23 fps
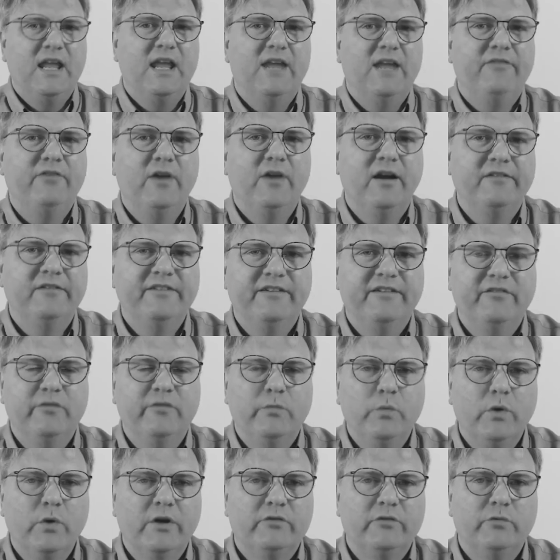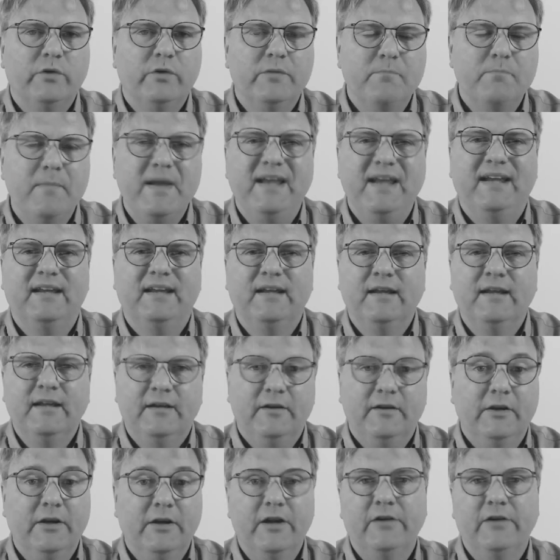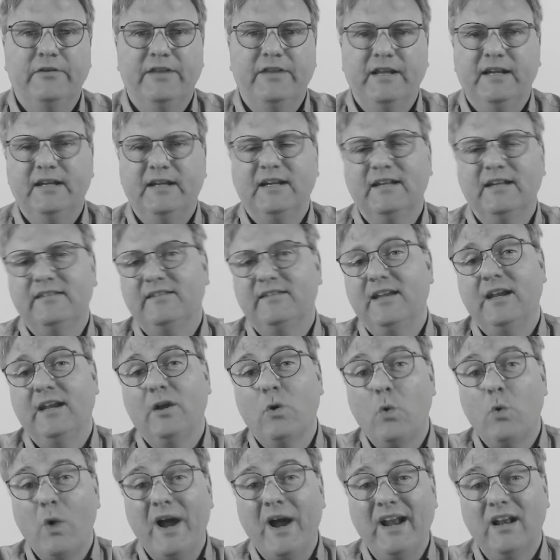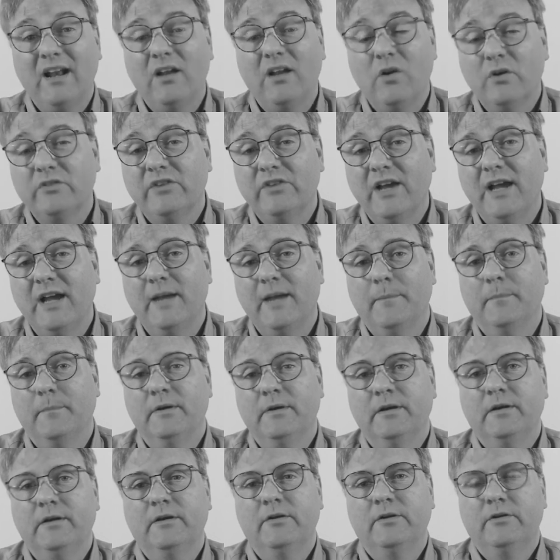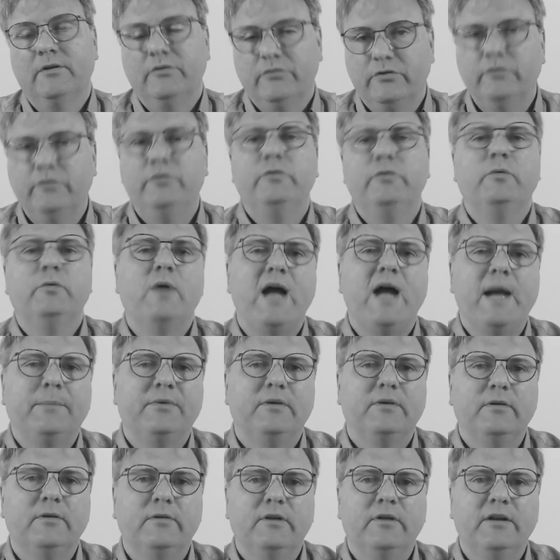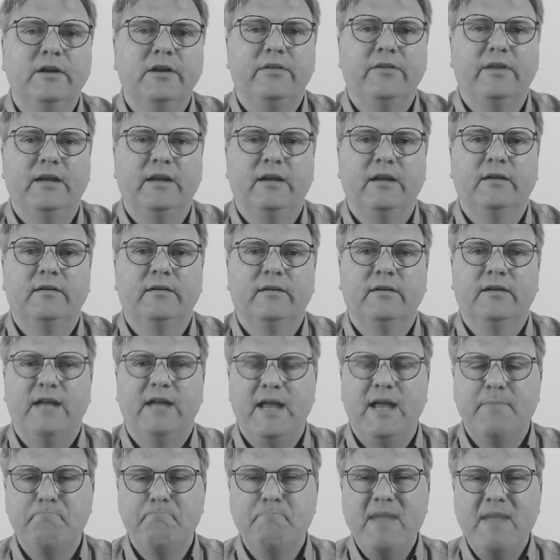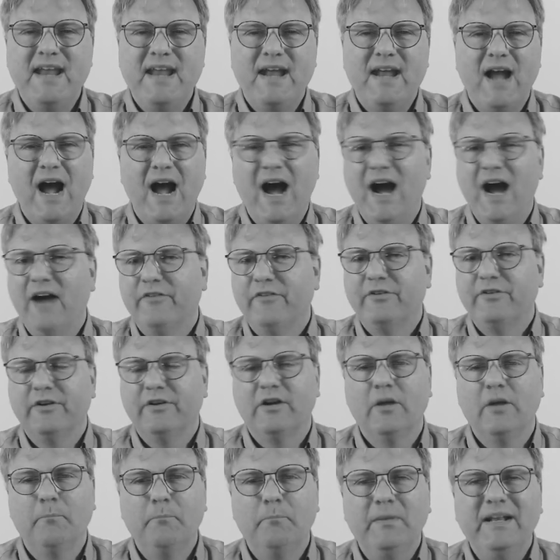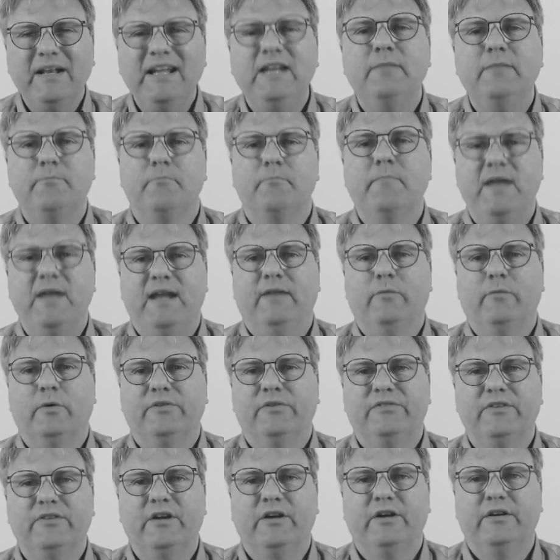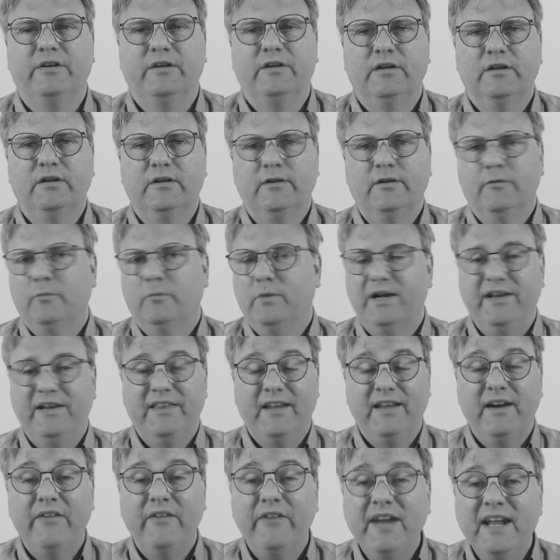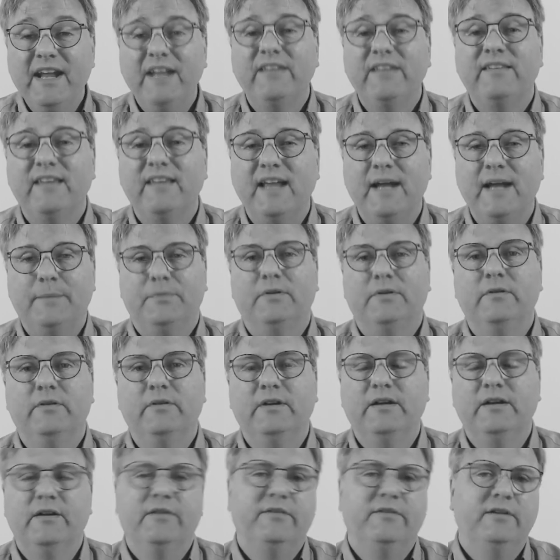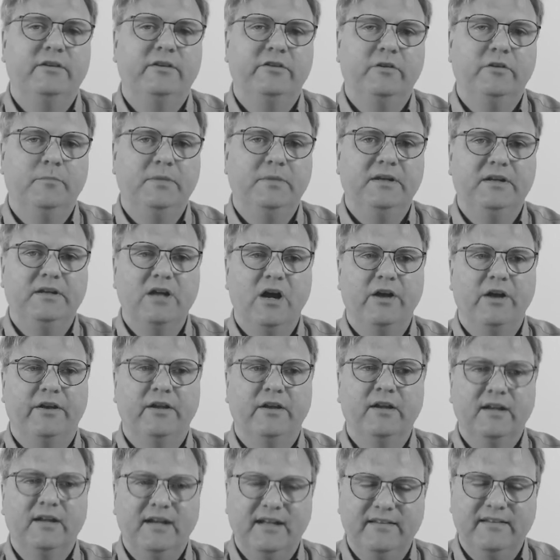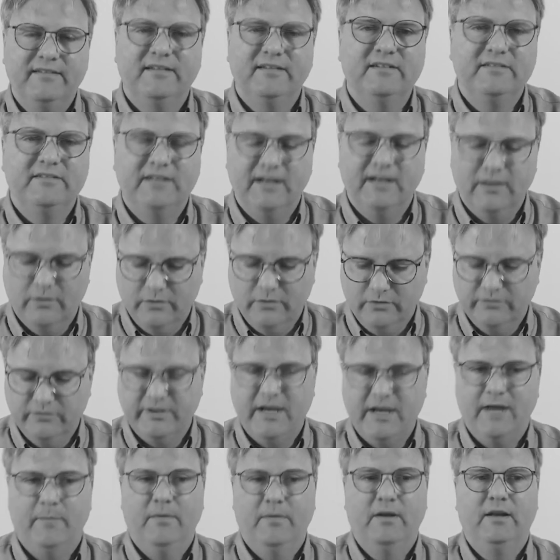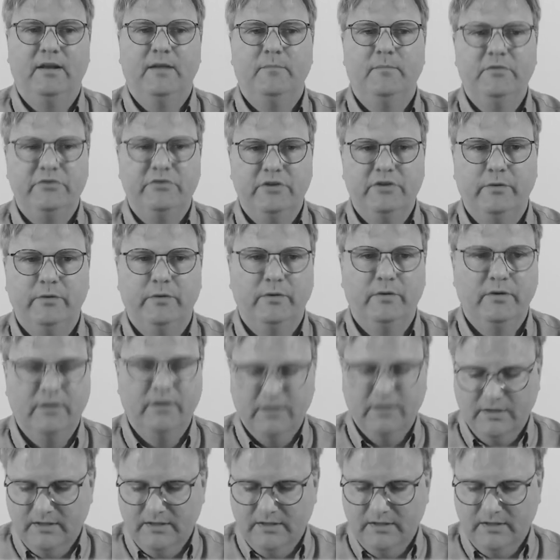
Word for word: If you have ever worked with make, you know that it can take quite a long time to do absolutely nothing. A make after a complete make was done, where there is absolutely nothing to be done, can still take a long time. Let me show you.